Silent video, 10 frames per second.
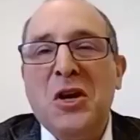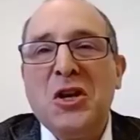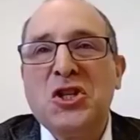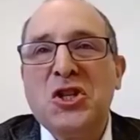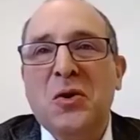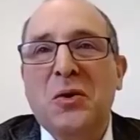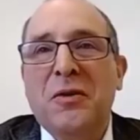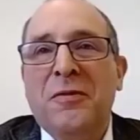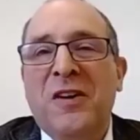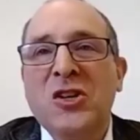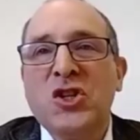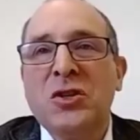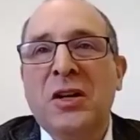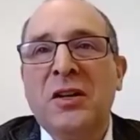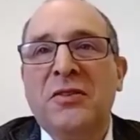So
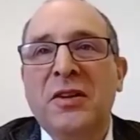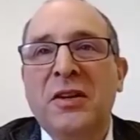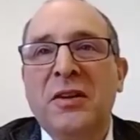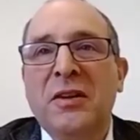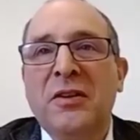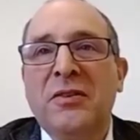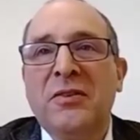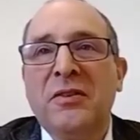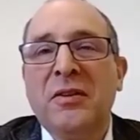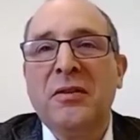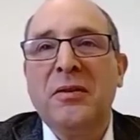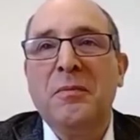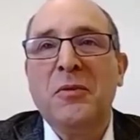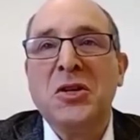functionality is a